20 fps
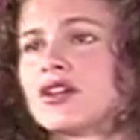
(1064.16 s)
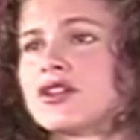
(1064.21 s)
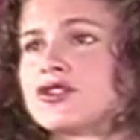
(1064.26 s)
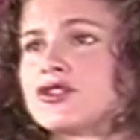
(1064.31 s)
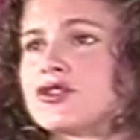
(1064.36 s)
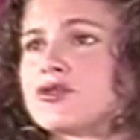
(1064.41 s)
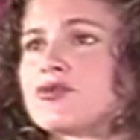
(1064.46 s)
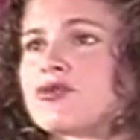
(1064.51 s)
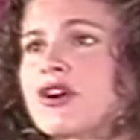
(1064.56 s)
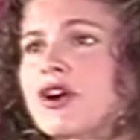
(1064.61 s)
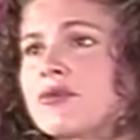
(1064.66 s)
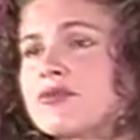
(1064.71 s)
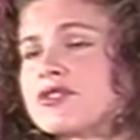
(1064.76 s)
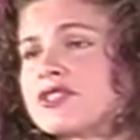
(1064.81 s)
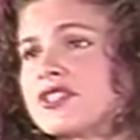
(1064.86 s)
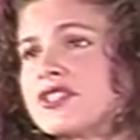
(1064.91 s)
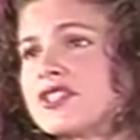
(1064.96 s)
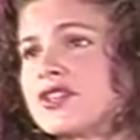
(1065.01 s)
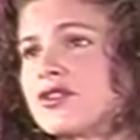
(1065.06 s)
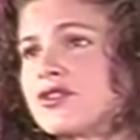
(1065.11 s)
Do you promise
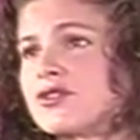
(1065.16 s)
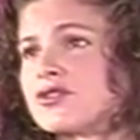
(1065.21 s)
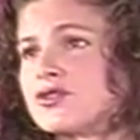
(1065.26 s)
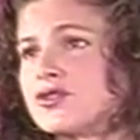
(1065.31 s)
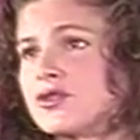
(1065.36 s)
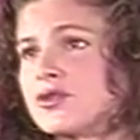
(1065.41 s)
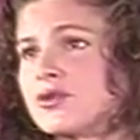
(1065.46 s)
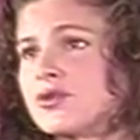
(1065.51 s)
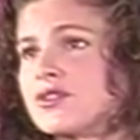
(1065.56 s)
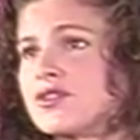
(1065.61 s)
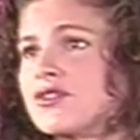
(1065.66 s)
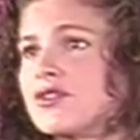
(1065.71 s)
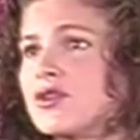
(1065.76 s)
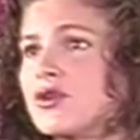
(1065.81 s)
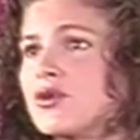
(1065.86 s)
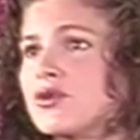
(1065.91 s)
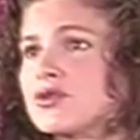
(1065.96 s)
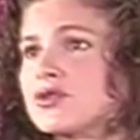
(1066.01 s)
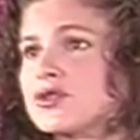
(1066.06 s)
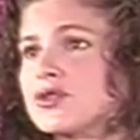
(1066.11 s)
to tell the truth, the
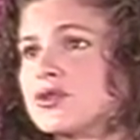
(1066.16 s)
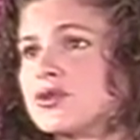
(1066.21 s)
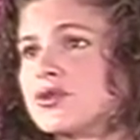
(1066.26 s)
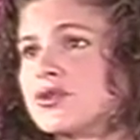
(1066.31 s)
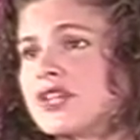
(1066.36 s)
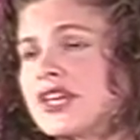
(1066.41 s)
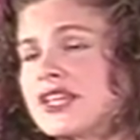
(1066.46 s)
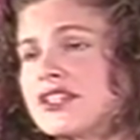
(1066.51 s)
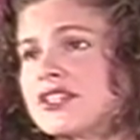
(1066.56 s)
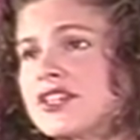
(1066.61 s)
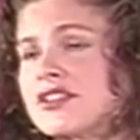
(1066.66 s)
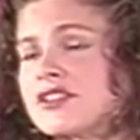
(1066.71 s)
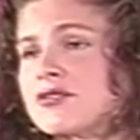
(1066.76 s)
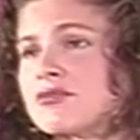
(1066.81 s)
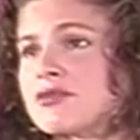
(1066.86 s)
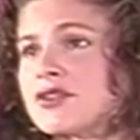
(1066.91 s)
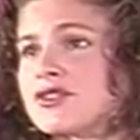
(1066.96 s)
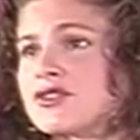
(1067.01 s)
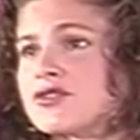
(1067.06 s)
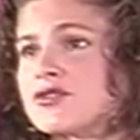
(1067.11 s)
whole truth, and
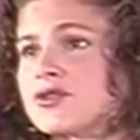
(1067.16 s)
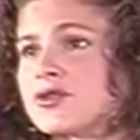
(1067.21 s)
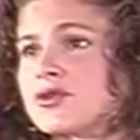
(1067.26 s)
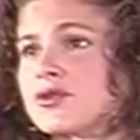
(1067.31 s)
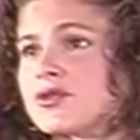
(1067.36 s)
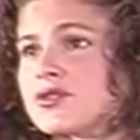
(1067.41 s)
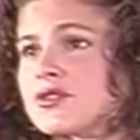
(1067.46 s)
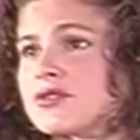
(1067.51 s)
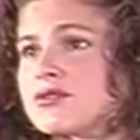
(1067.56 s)
nothing but the truth?